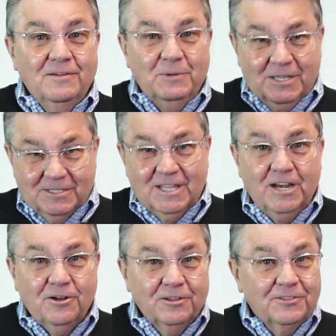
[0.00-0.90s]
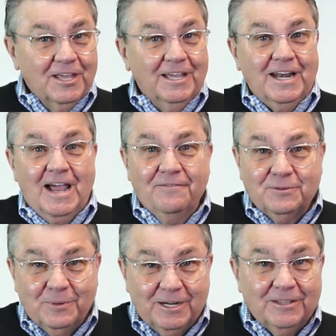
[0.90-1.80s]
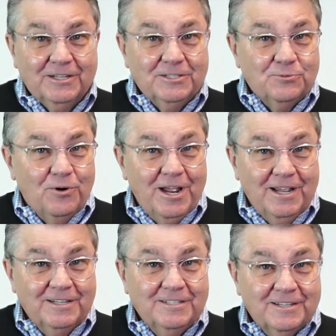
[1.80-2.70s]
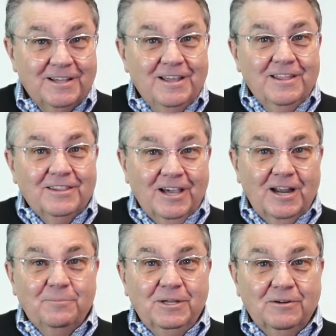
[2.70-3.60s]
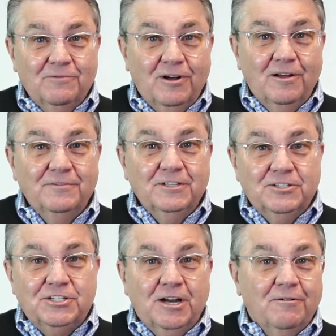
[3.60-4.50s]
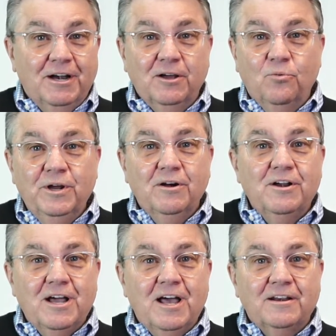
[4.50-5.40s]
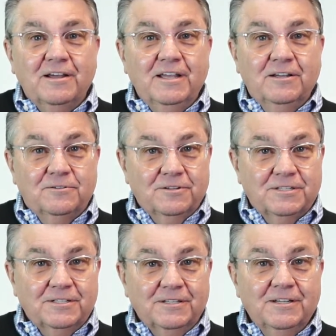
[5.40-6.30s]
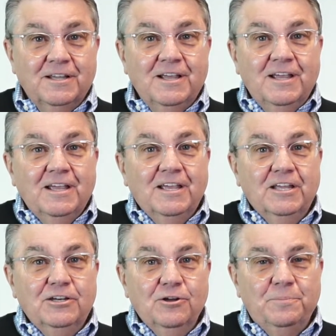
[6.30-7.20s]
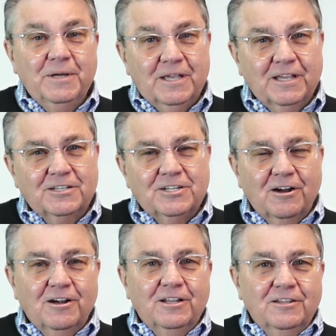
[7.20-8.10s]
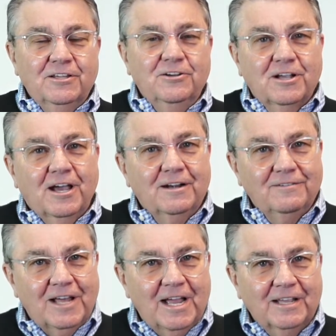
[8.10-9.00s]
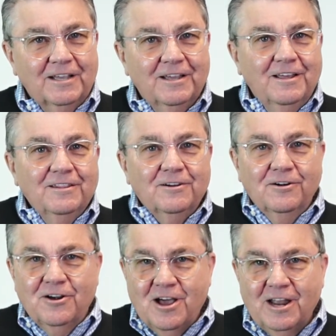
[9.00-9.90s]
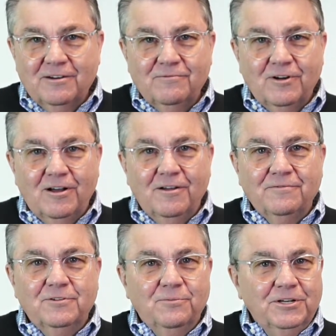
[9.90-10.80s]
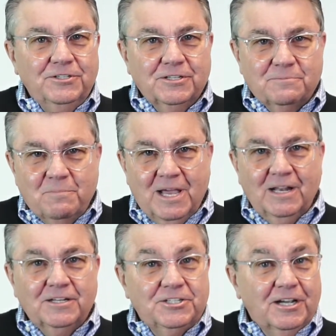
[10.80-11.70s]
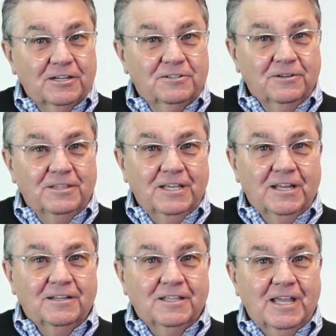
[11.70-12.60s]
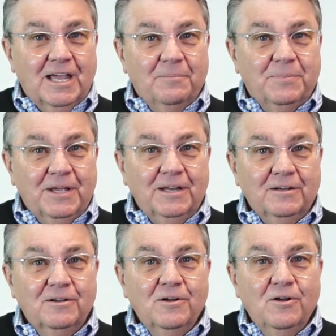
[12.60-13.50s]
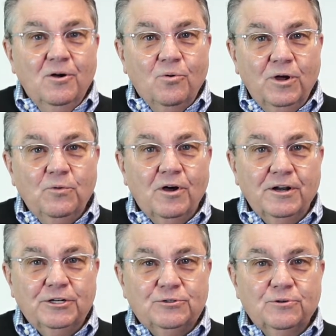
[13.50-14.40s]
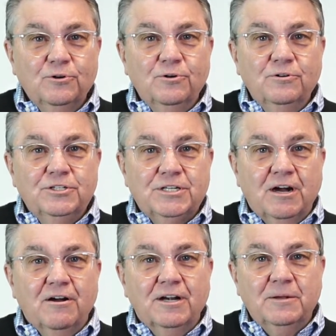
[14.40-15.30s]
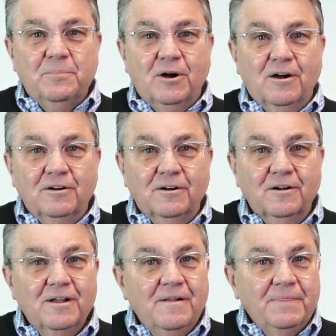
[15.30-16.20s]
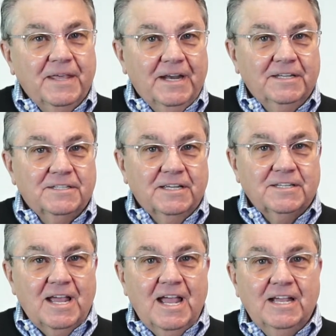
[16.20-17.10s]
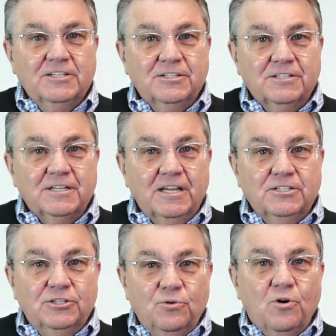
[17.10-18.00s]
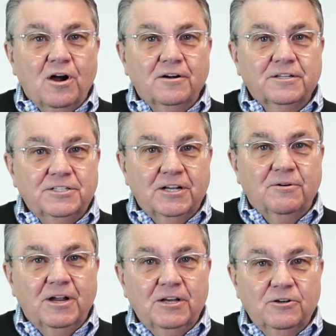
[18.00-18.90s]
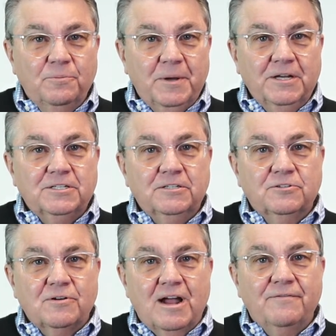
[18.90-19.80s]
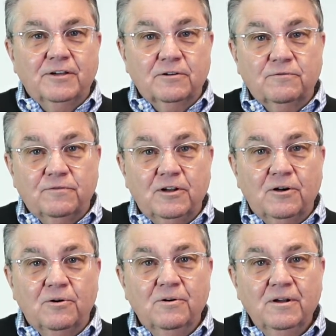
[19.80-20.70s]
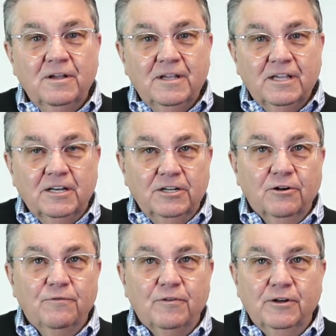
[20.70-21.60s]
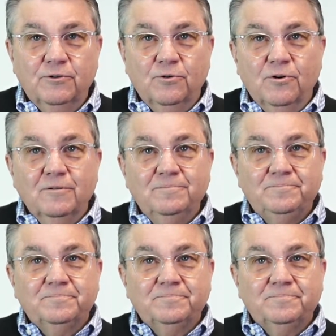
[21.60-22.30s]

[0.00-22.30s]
because they know that they get half the money that is raised, they ought to be involved in generating it. We are not interested in you picking a charity that you kind of like, that are not involved, that we just mail a check to at the end of the campaign. We want a true charity partner that is as anxious as you are to generate new patient traffic and flow into your front door.